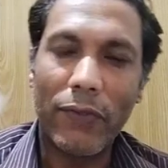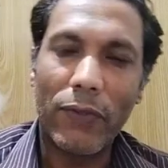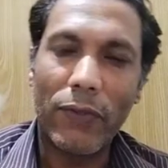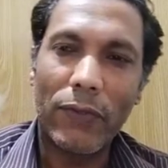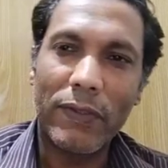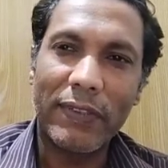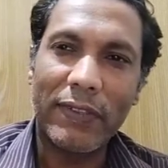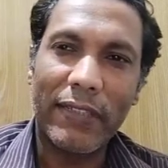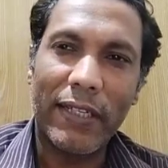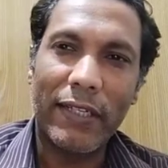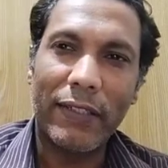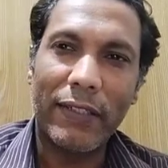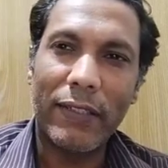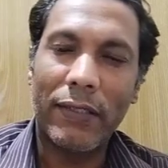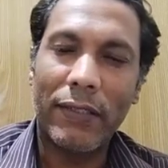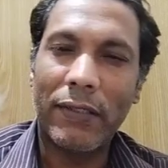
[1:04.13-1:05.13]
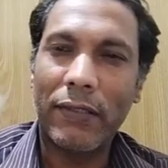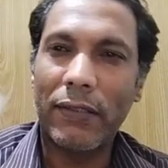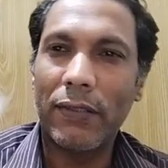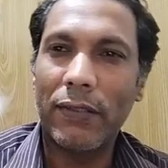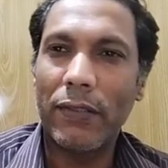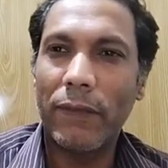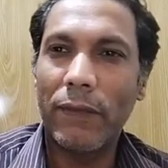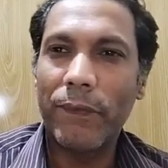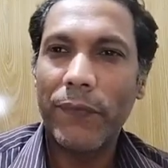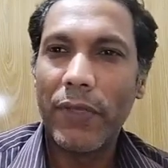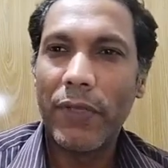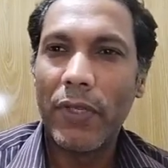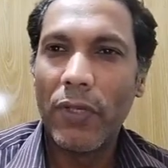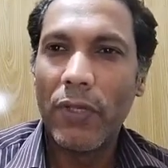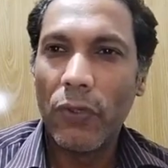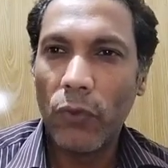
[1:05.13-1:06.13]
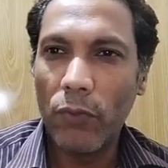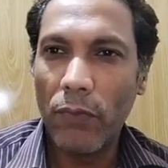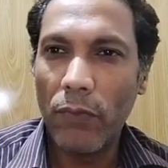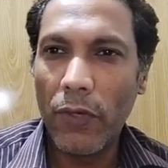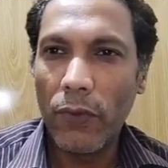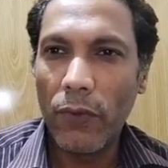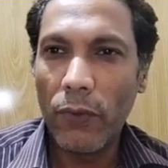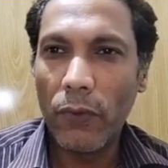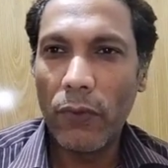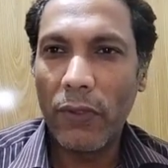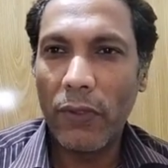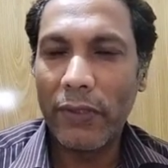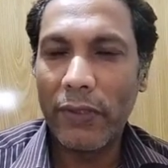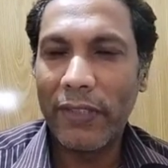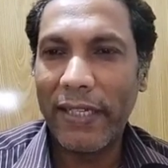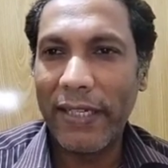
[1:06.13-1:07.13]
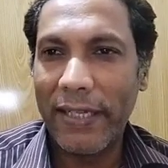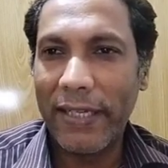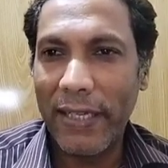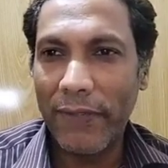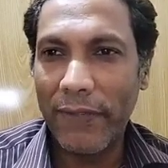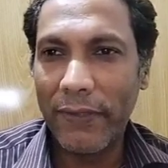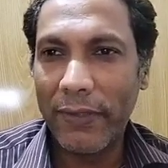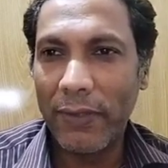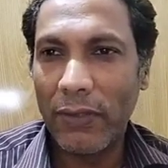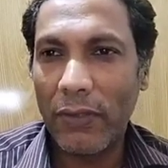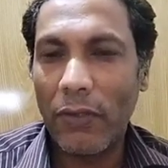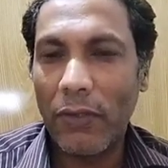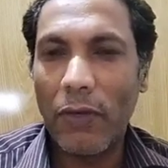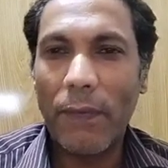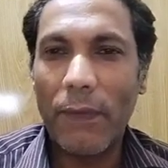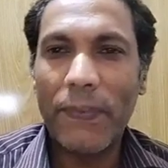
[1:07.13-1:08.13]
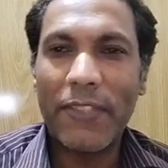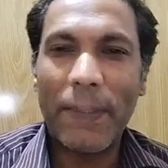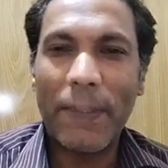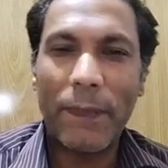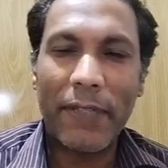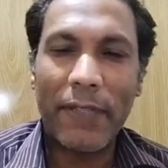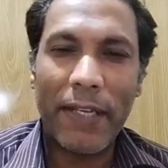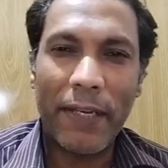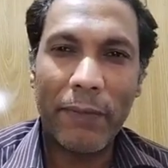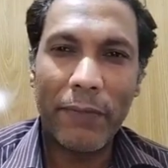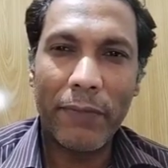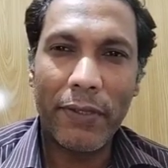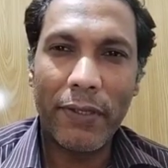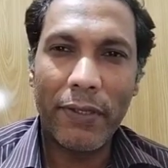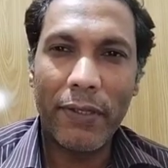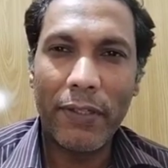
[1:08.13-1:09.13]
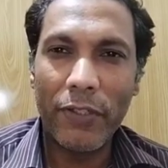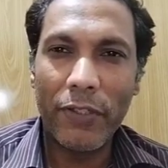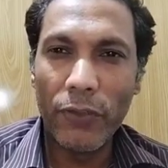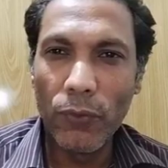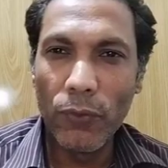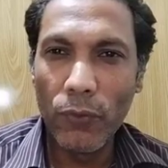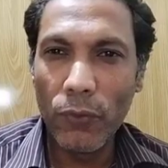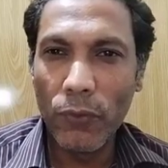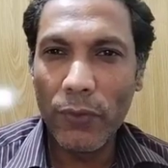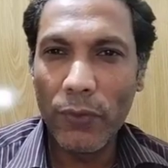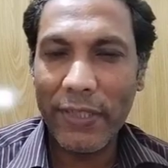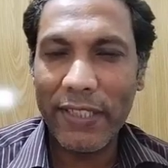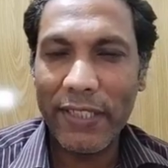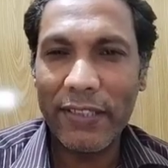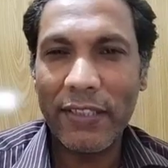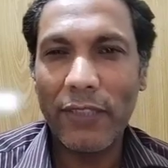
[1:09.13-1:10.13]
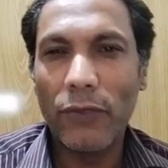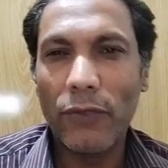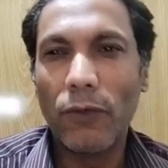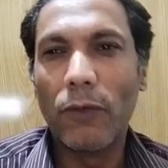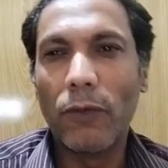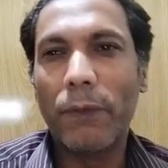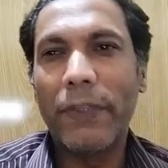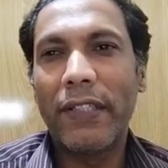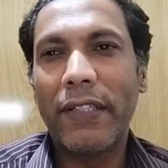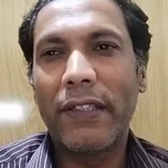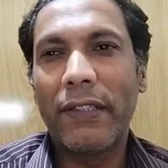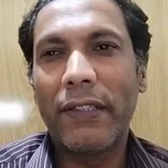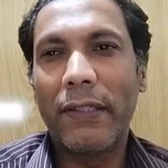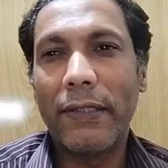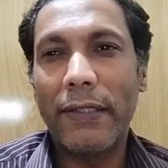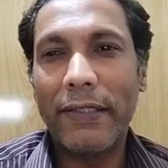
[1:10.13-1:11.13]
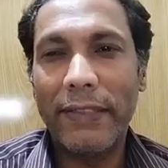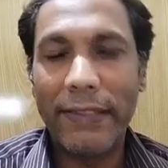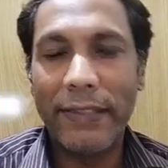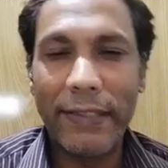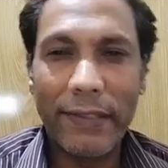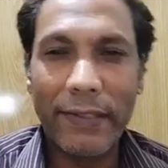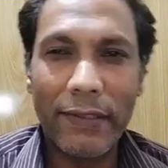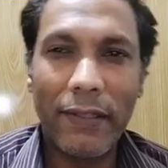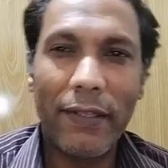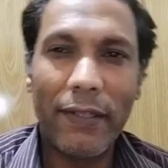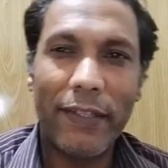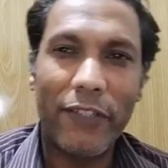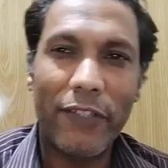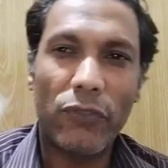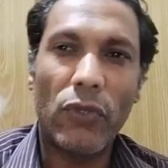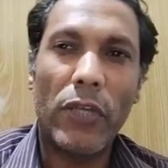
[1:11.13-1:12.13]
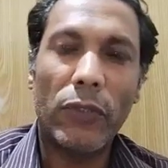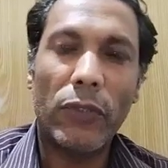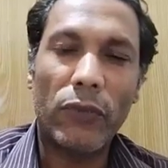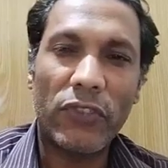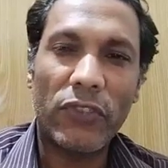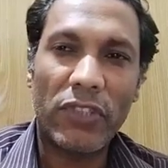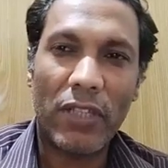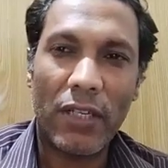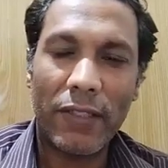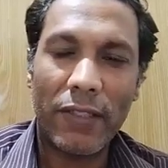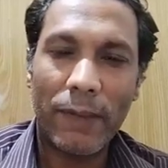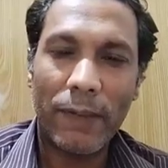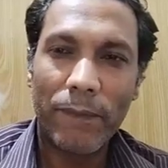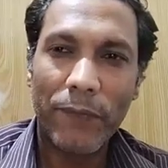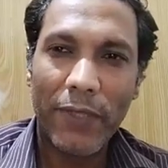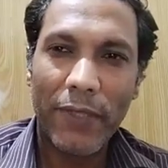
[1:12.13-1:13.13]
viewers, and tomorrow on the 11th of September, new Ethiopian year is going to start.